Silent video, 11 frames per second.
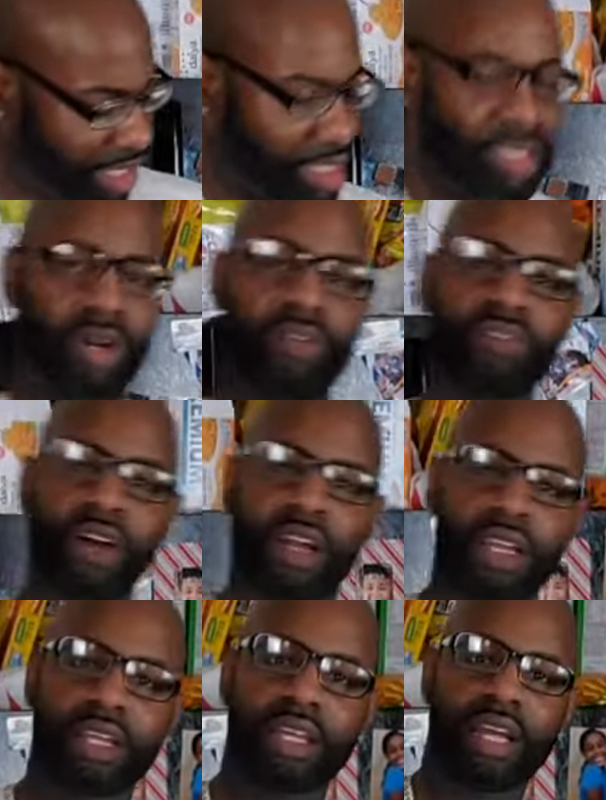He's so
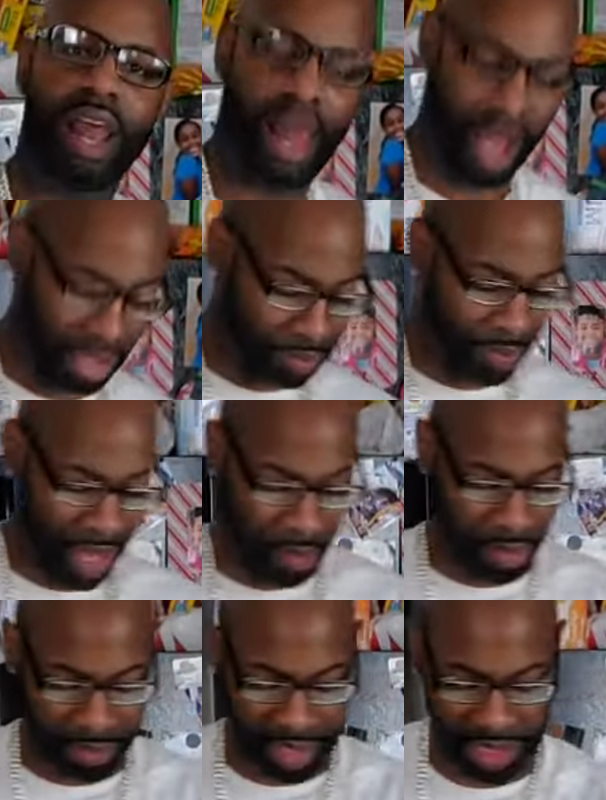funny. What? I was playing with
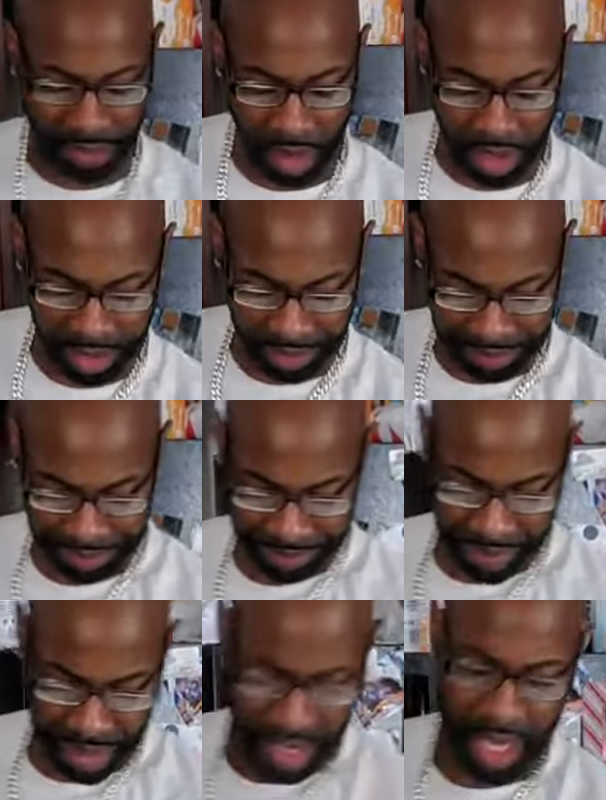him this morning
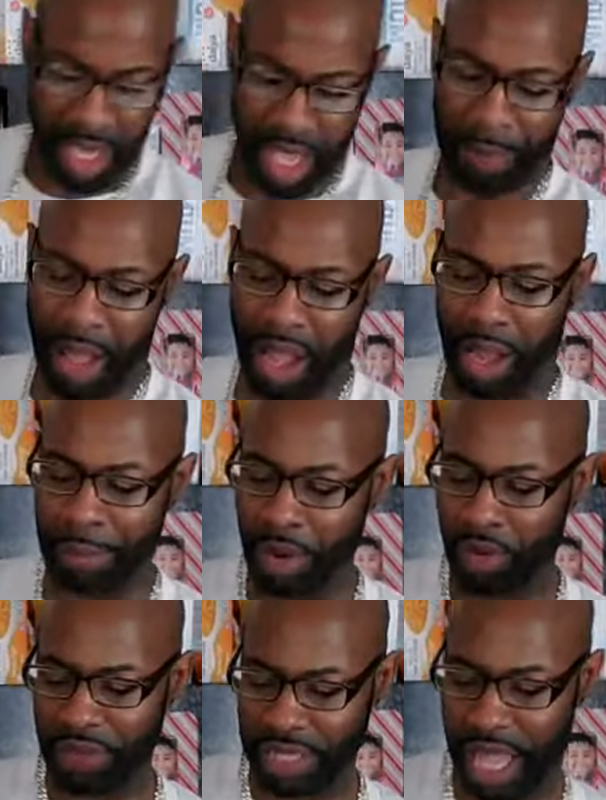about a
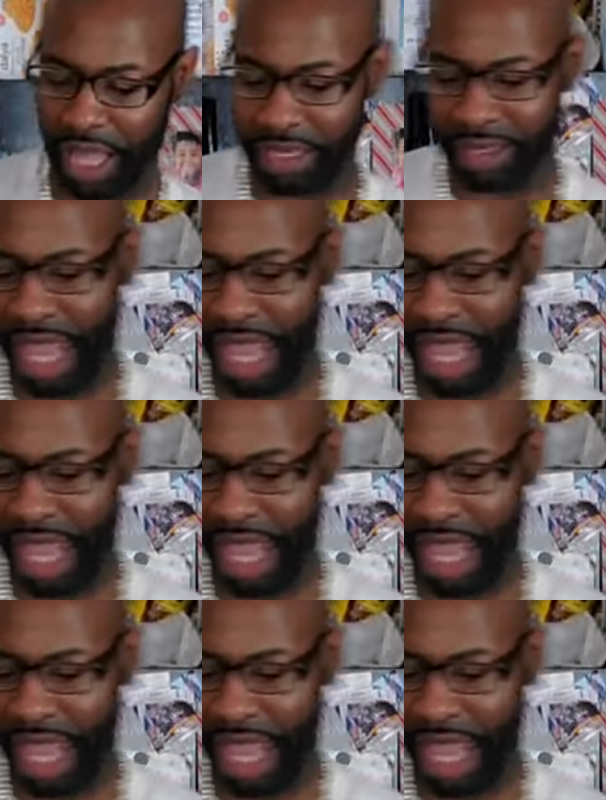movie that